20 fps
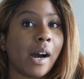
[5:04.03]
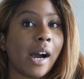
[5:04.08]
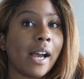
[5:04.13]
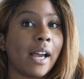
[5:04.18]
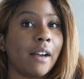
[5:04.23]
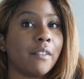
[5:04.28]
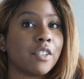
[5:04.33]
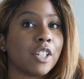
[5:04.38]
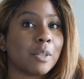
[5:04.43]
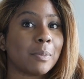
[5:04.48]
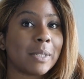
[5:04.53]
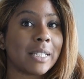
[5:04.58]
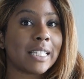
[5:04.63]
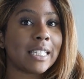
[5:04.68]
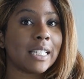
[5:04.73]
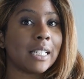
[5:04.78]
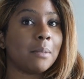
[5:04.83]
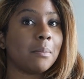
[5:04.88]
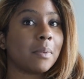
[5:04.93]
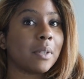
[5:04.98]
I have just been
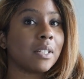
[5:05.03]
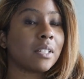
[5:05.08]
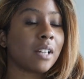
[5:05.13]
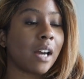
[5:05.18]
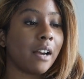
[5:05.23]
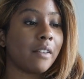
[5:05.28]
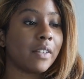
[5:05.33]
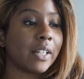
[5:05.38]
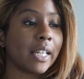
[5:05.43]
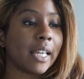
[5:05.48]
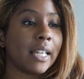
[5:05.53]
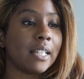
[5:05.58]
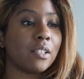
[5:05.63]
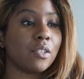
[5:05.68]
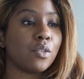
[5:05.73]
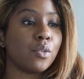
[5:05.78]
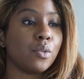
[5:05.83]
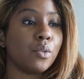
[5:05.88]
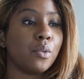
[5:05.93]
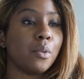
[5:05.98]
deep diving
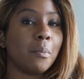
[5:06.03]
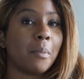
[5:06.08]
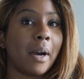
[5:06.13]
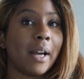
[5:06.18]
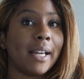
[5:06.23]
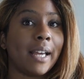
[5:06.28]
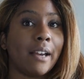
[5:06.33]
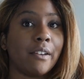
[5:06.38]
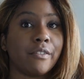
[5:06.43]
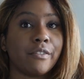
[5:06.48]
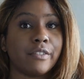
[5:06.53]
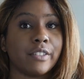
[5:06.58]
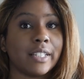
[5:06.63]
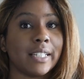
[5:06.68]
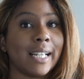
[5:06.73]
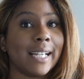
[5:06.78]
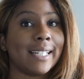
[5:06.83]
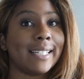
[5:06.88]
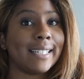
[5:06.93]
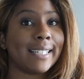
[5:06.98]
into my
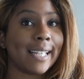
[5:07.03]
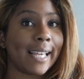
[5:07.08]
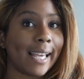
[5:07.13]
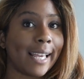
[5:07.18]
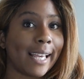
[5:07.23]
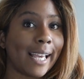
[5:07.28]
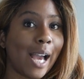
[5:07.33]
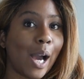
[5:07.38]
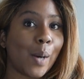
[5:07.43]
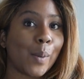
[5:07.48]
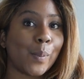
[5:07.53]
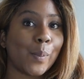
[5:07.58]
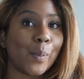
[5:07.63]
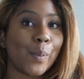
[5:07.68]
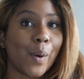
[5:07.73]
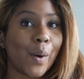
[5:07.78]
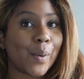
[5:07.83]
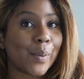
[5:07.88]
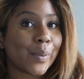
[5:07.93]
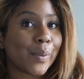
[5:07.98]
everyday
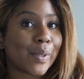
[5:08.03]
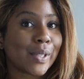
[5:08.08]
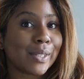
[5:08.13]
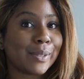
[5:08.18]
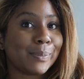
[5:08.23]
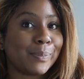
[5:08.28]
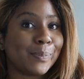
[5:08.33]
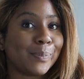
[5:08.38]
work,